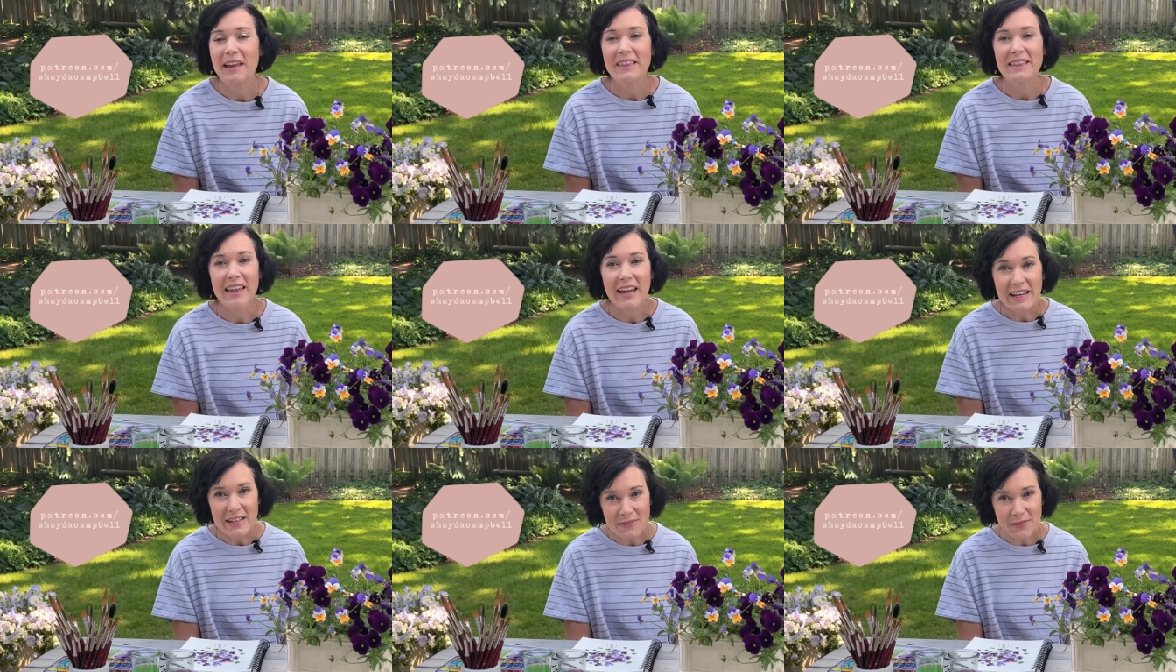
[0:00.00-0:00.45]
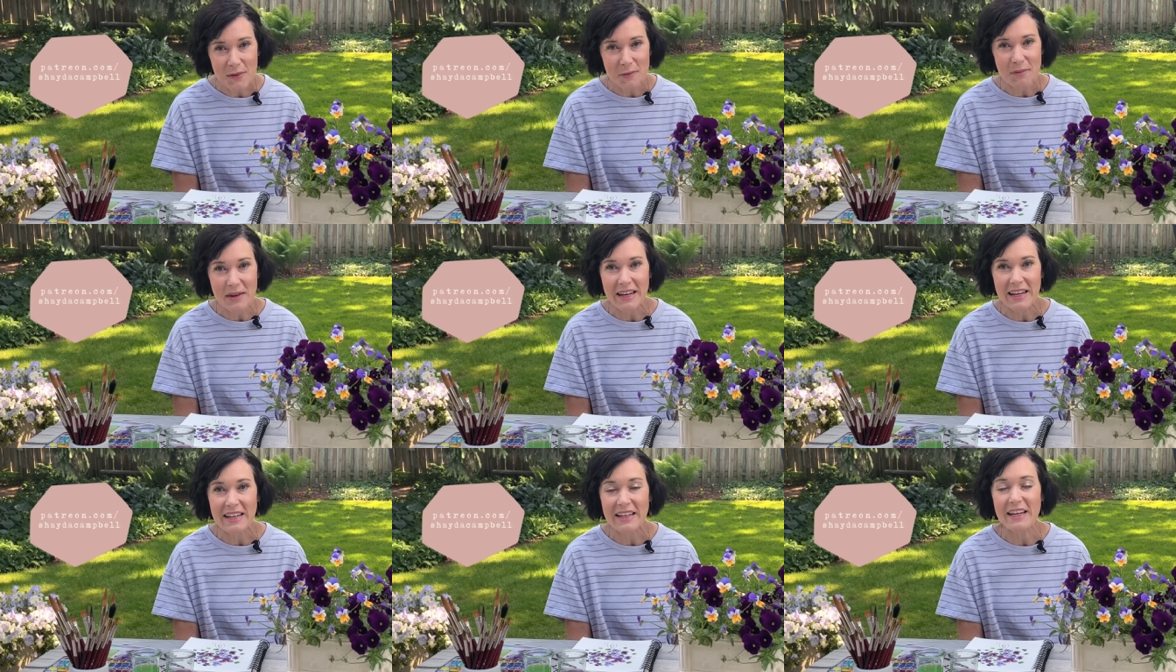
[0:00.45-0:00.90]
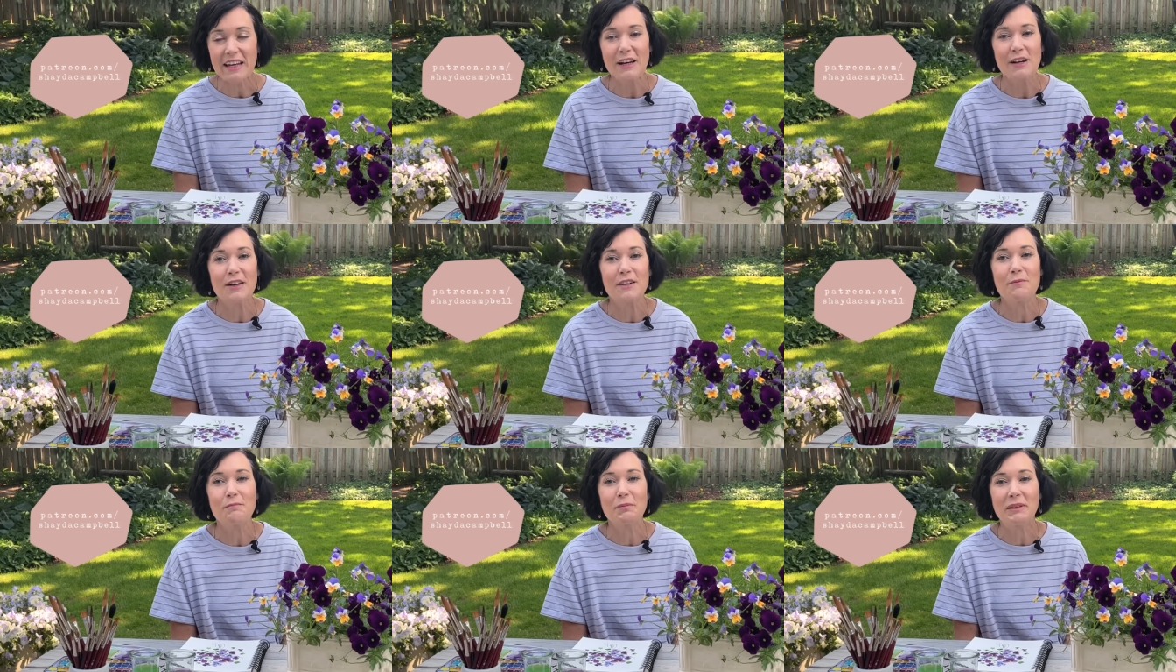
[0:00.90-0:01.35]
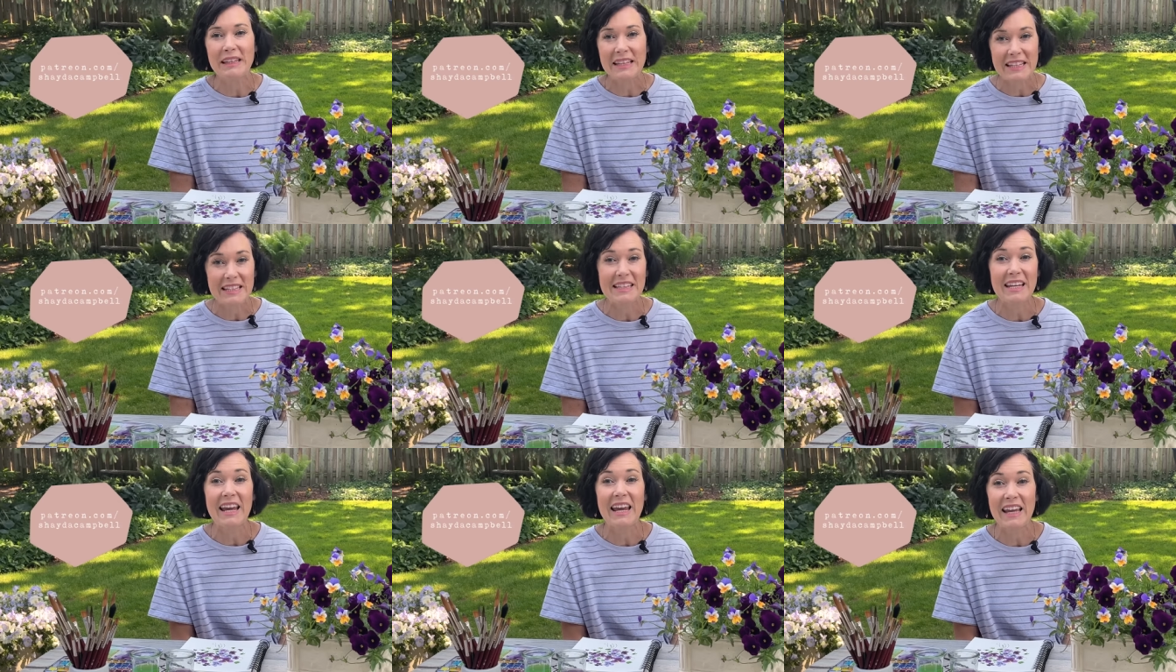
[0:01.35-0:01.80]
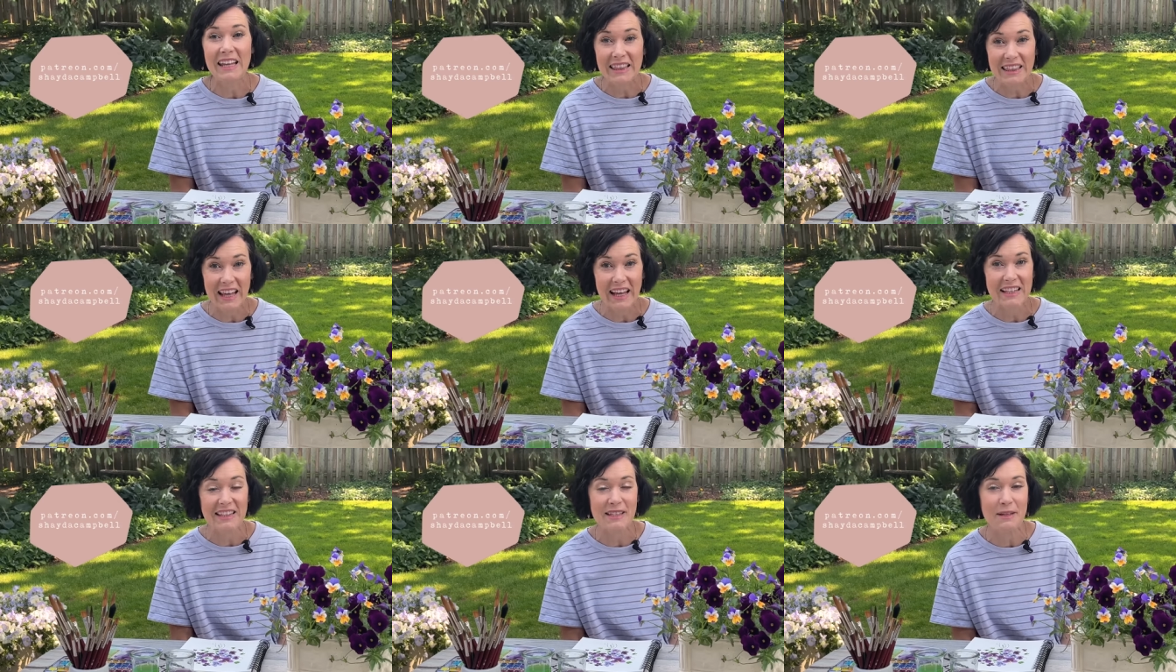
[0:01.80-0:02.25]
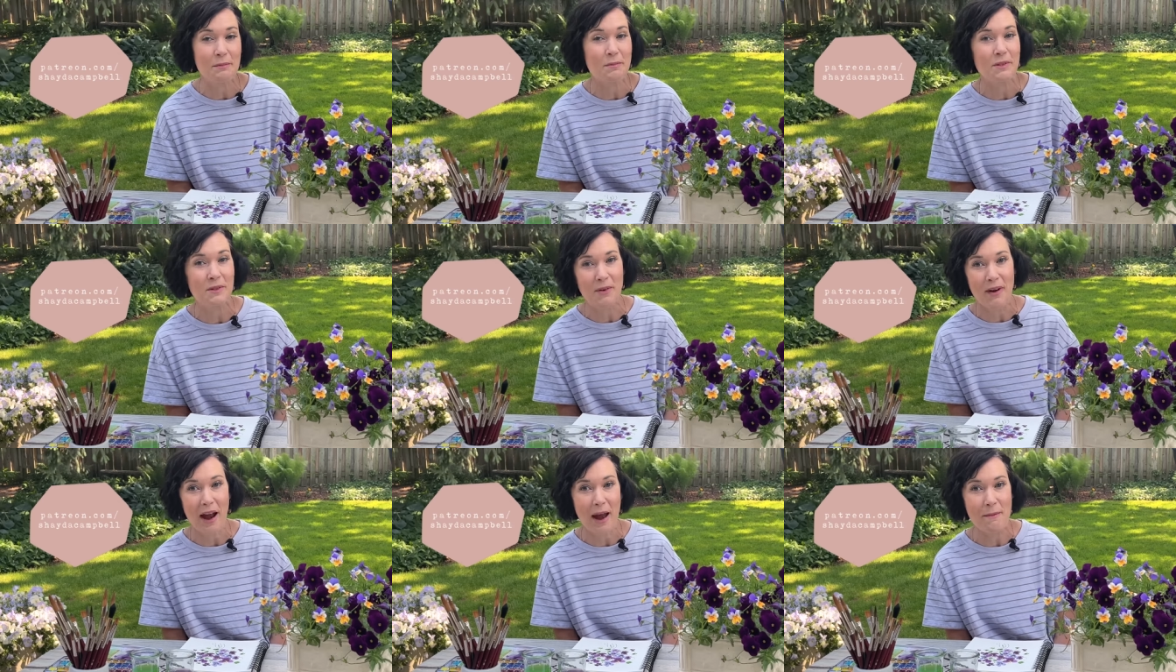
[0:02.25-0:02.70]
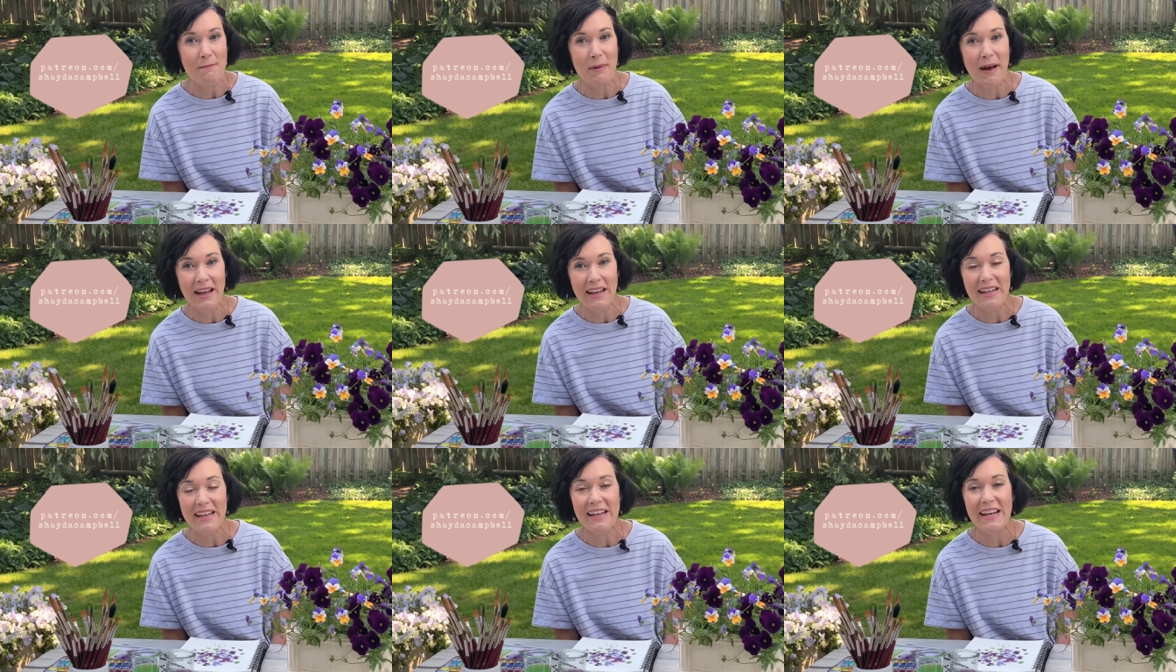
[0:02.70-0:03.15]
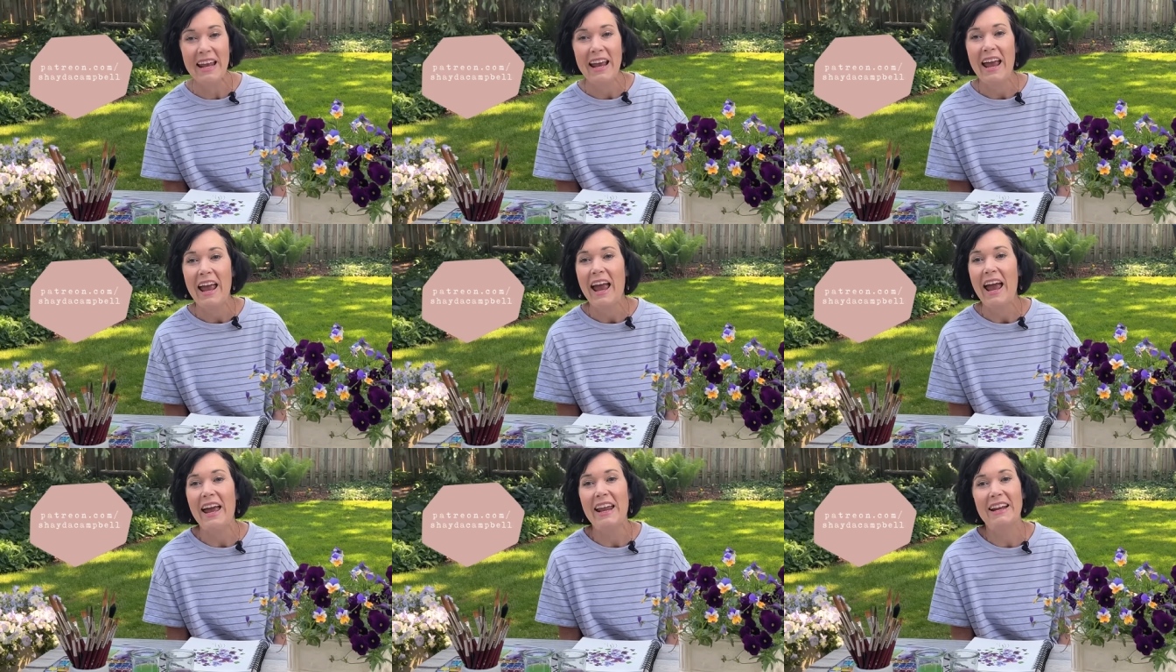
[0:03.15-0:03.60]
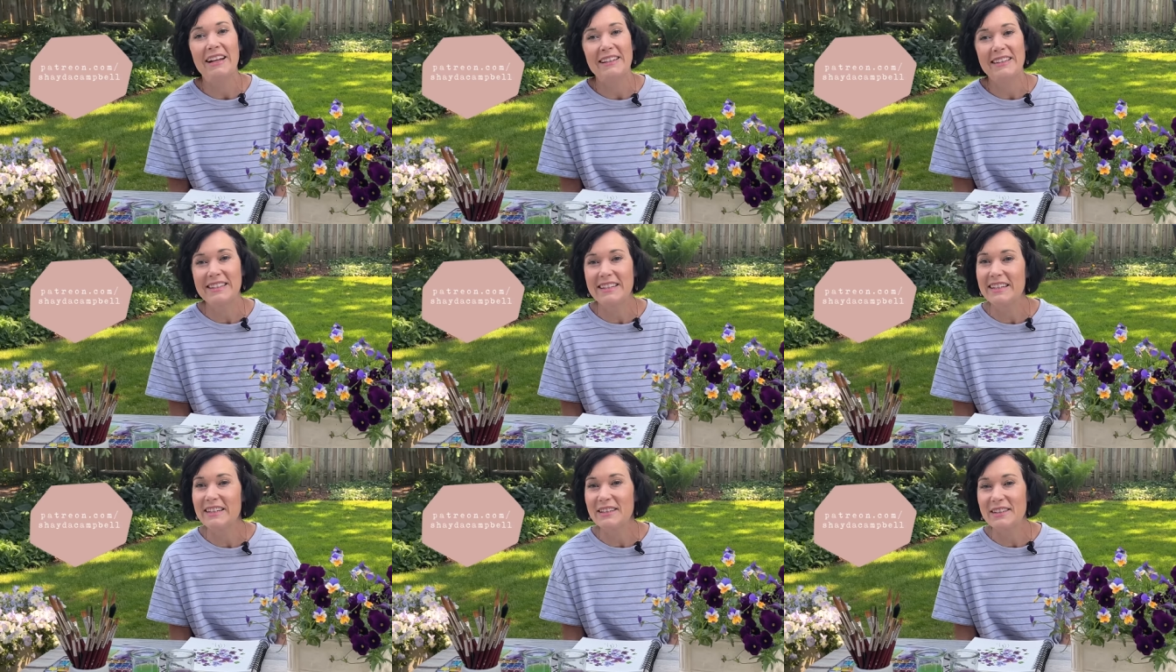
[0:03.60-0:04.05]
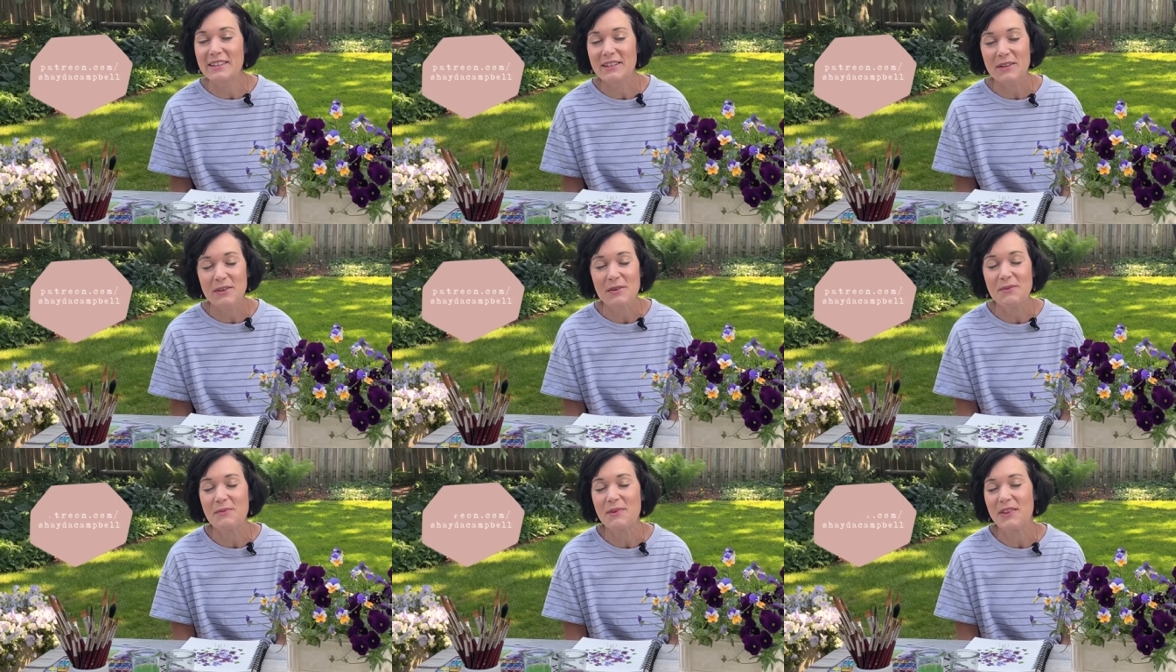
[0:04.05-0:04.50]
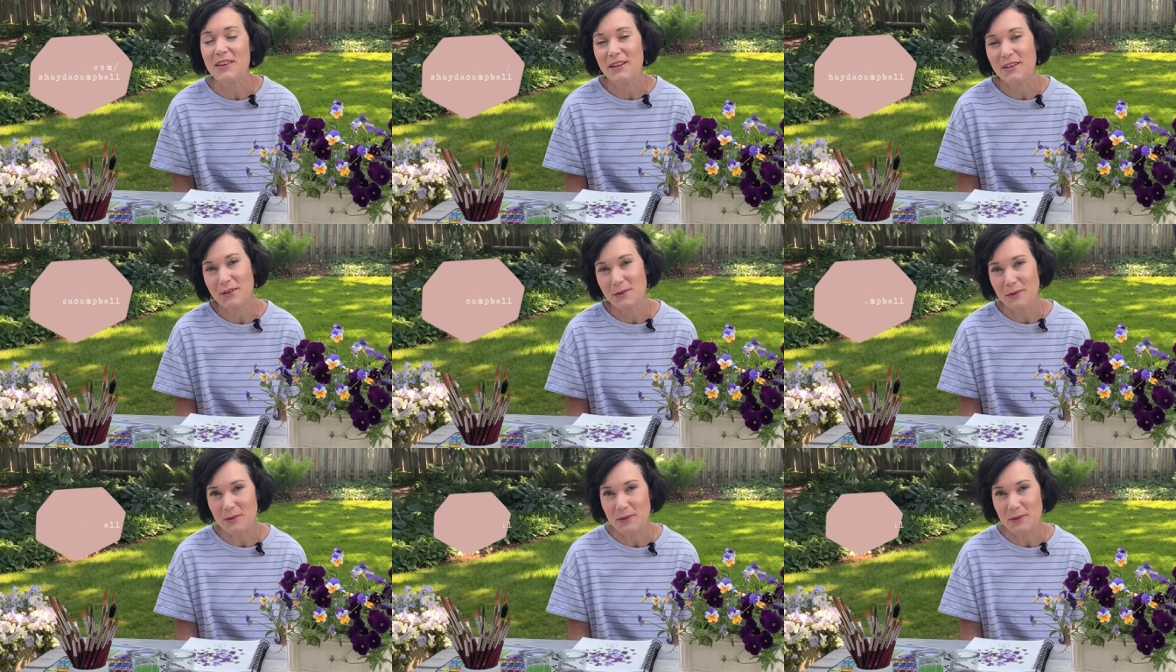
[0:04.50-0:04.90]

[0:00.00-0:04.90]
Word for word: Thanks for being here. Please hit that subscribe button, and I'll see you soon with a new